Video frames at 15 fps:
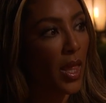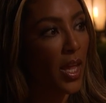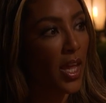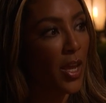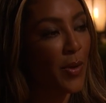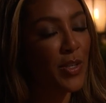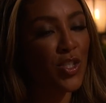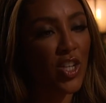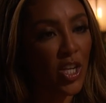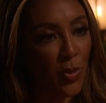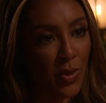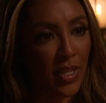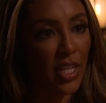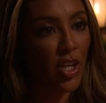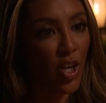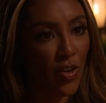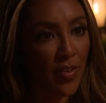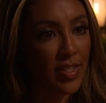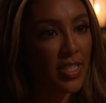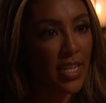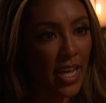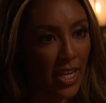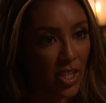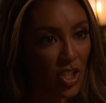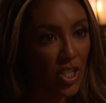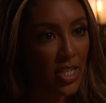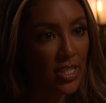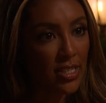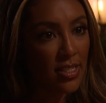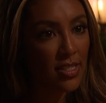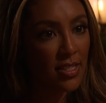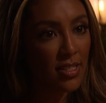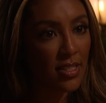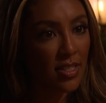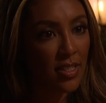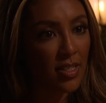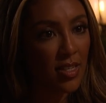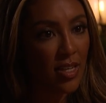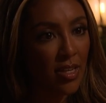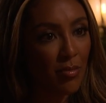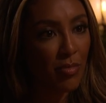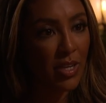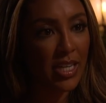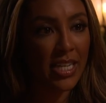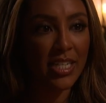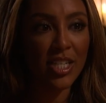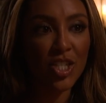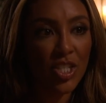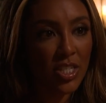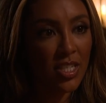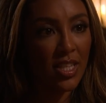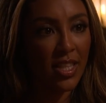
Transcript: He was genuinely nervous and anxious. Mm-hmm. But in addition to